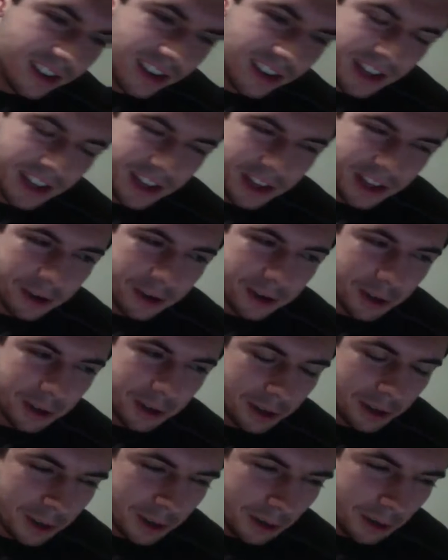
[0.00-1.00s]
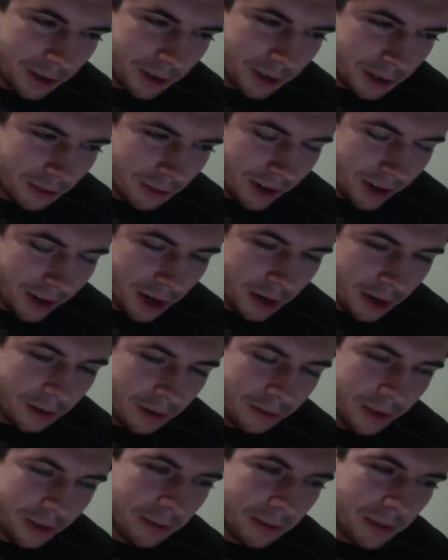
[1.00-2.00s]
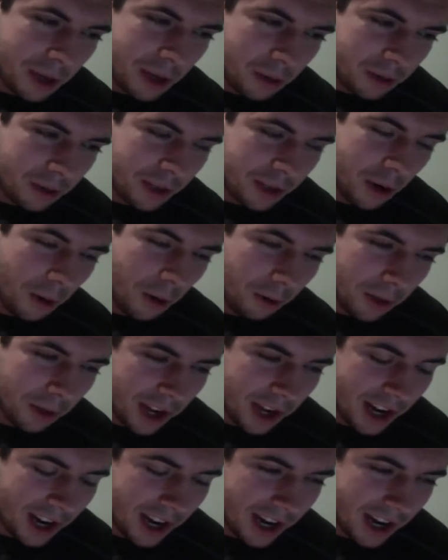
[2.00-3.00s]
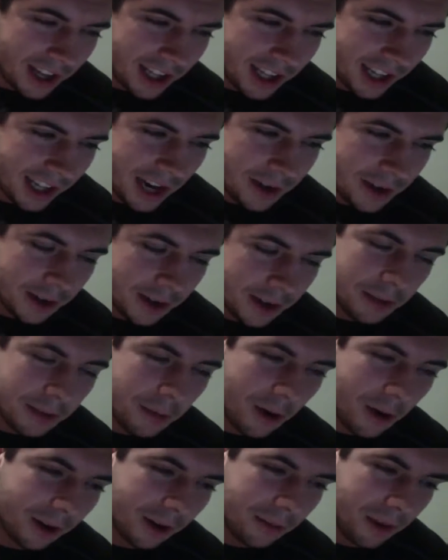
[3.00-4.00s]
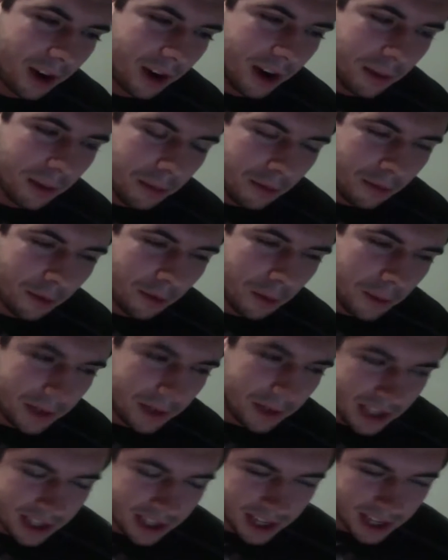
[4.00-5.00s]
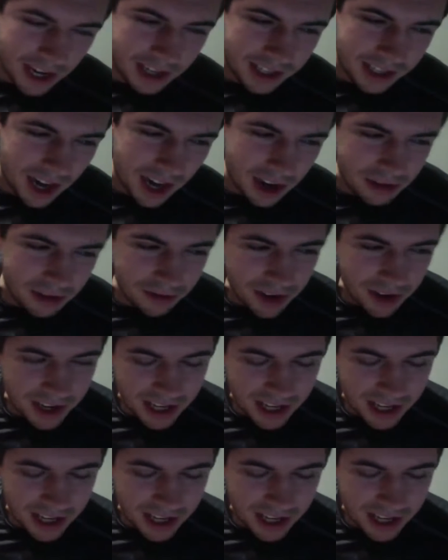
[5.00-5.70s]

then there was also just a video of him. He was the only at the Kendrick Lamar performance at the SI event.